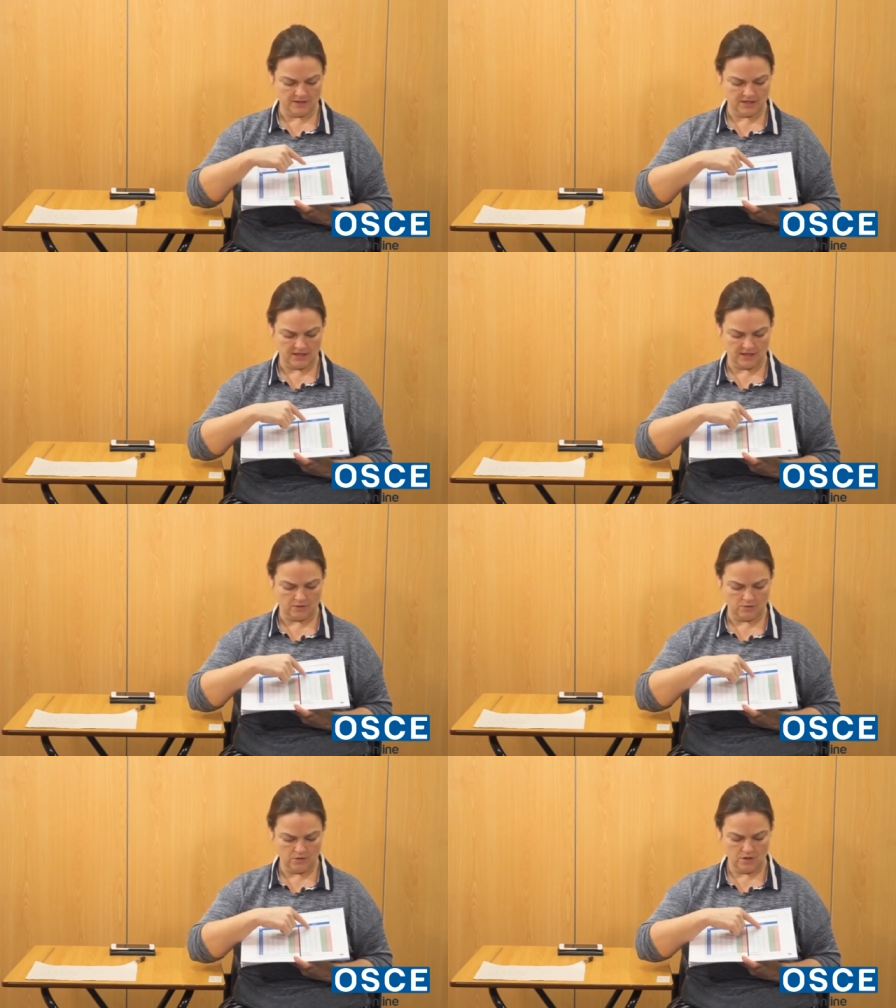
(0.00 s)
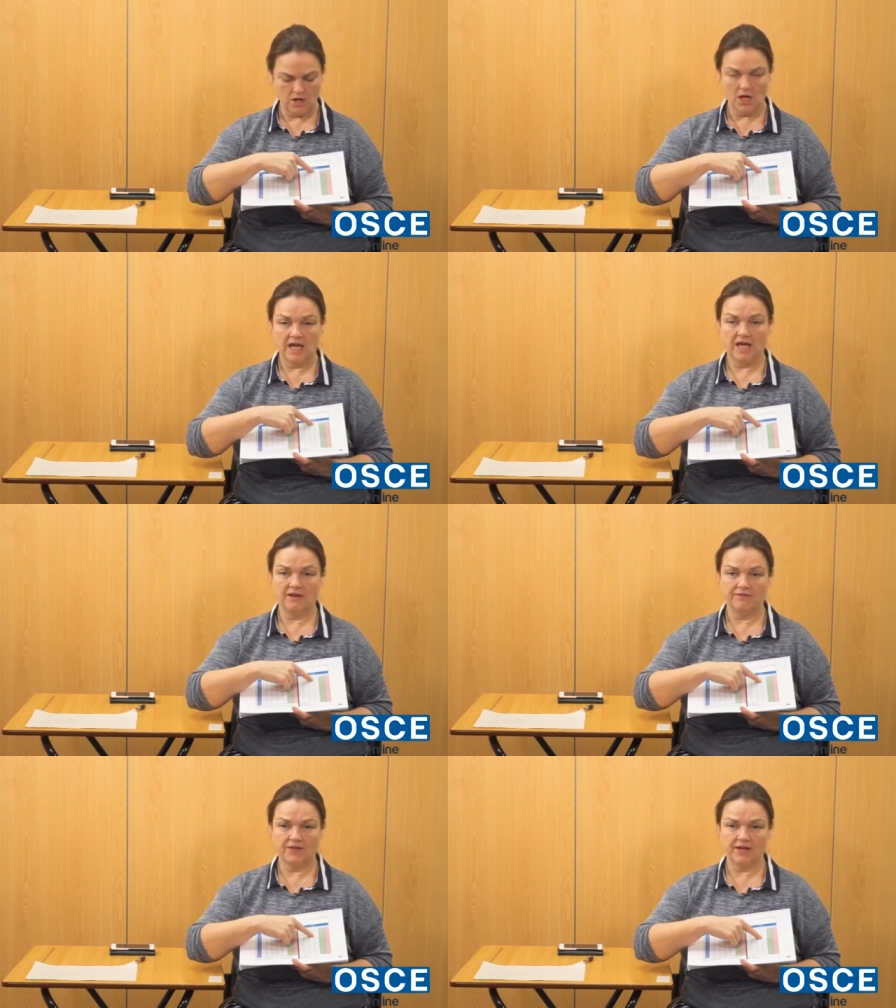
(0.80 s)
to now.
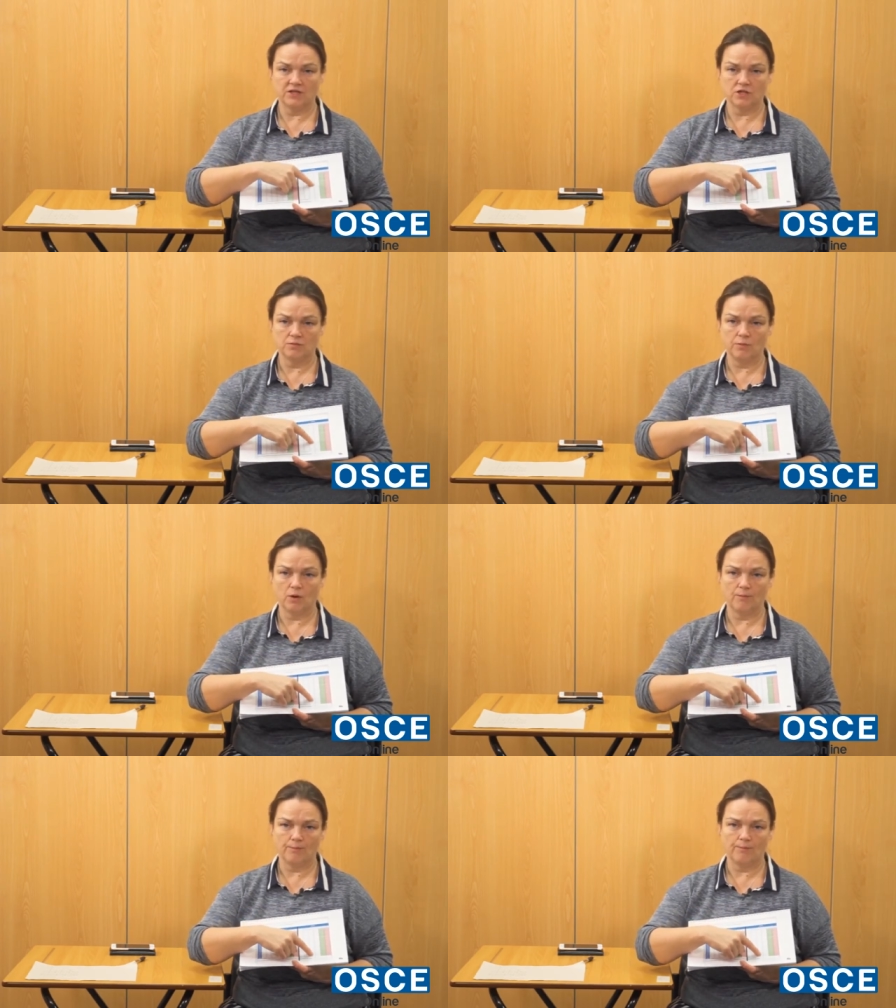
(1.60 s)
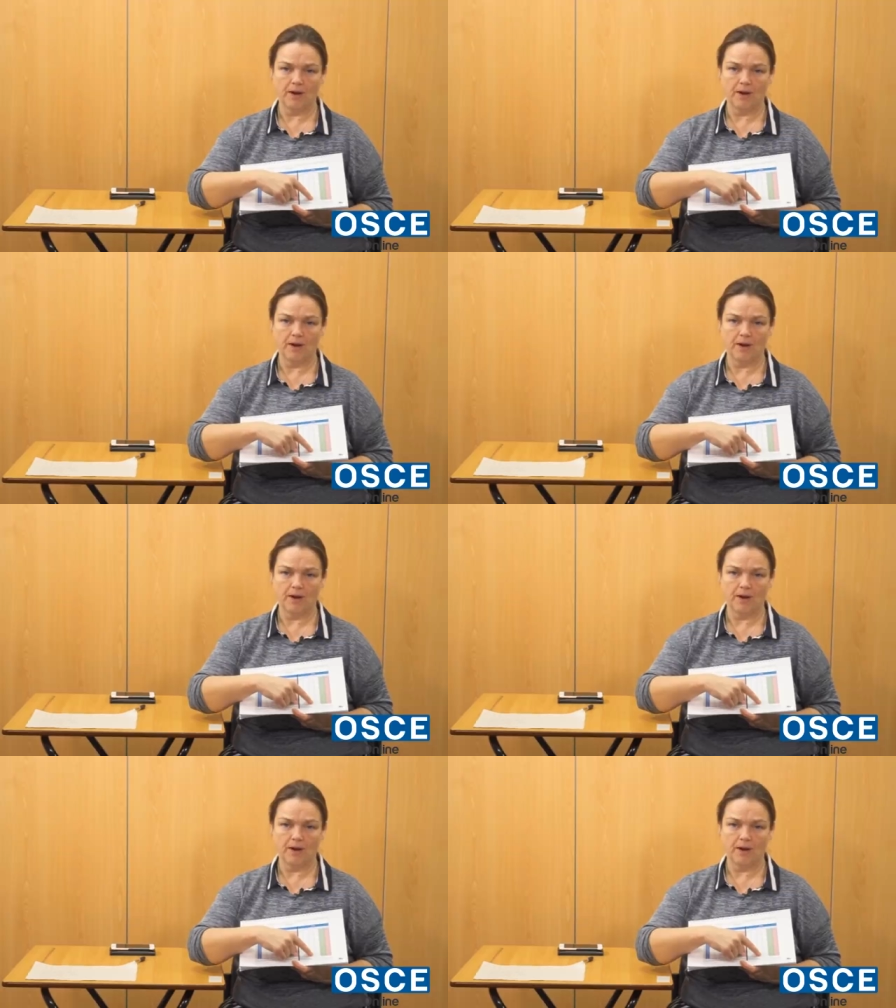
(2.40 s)
If they do put